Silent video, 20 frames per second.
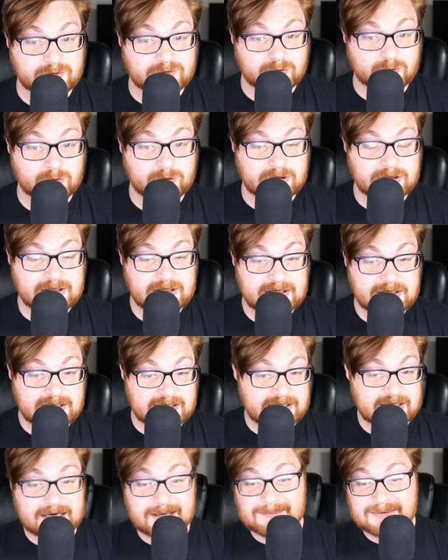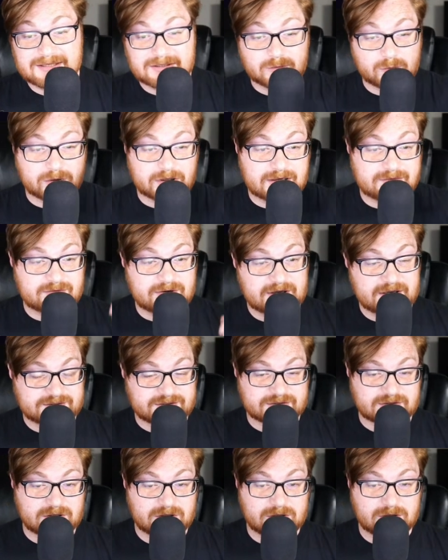Tor. I'm hitting whatever
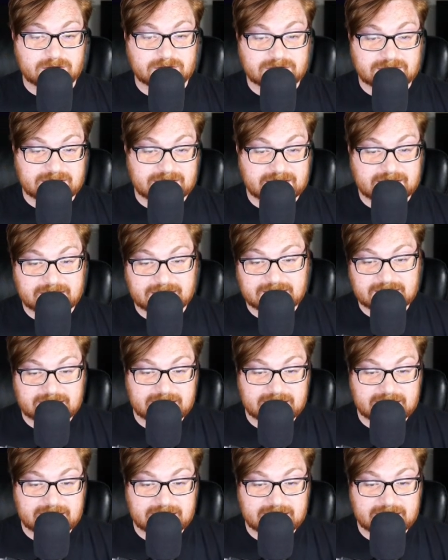exit node, and